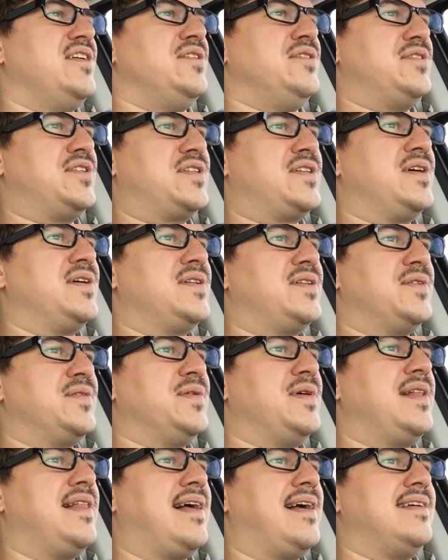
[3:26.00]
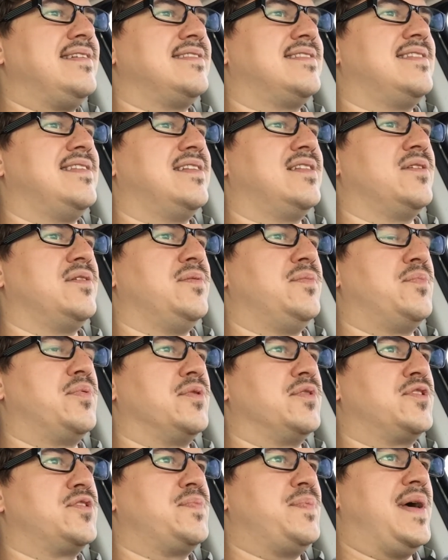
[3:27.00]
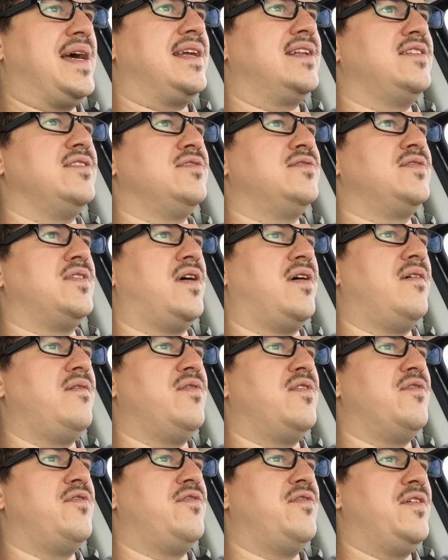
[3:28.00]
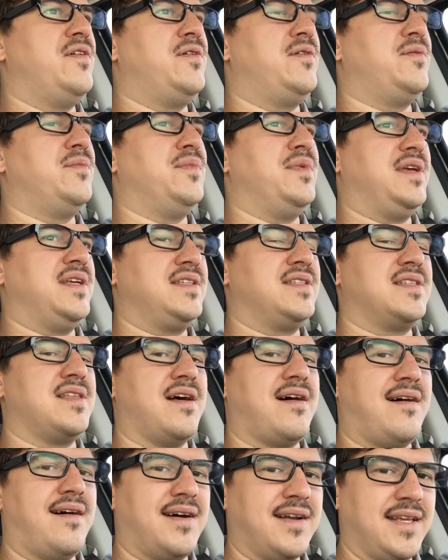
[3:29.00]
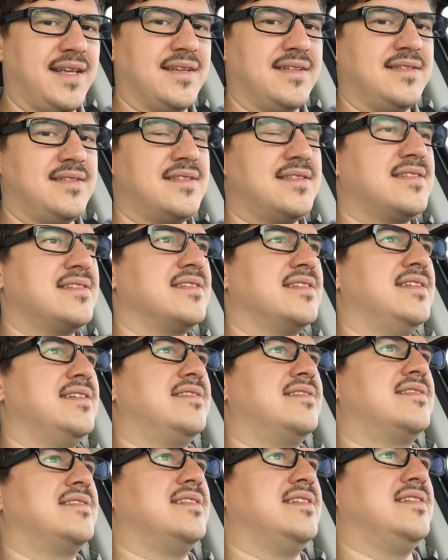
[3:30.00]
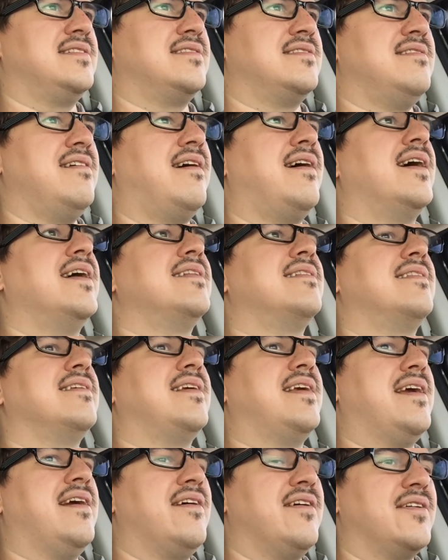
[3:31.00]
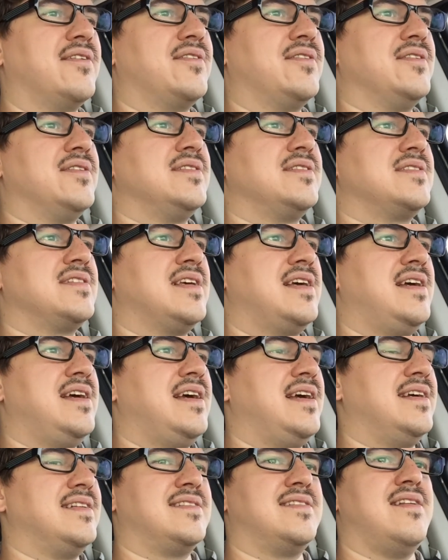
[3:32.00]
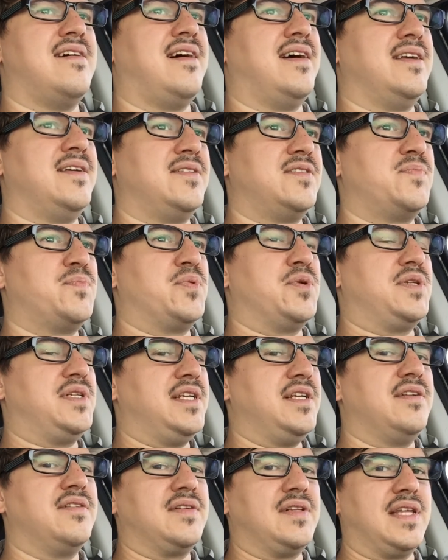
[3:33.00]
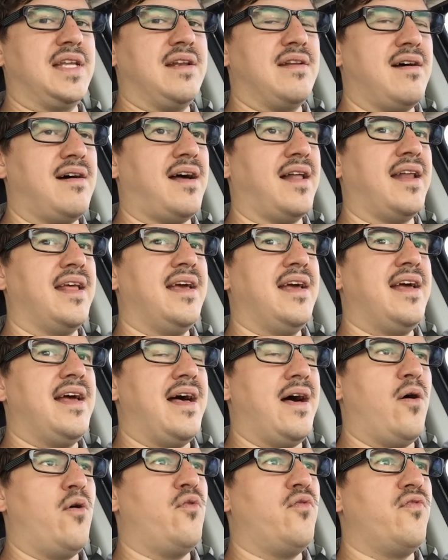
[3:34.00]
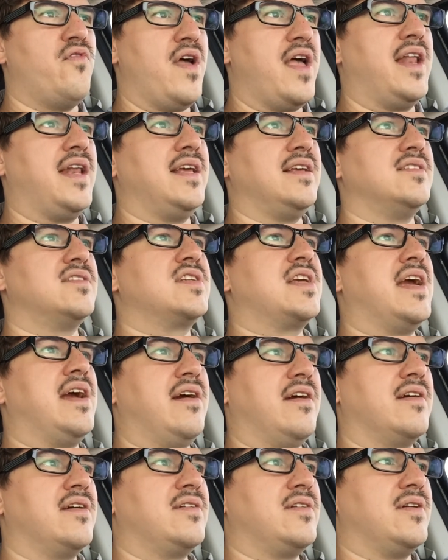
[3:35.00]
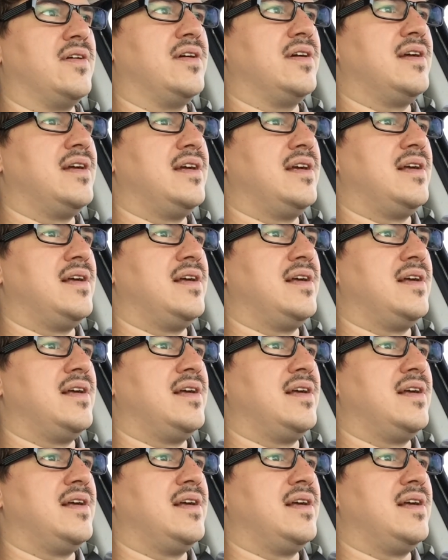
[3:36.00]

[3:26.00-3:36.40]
You start to realize that the perspective of the film is the audience. It's not the characters. It's particularly not Elle Fanning's character.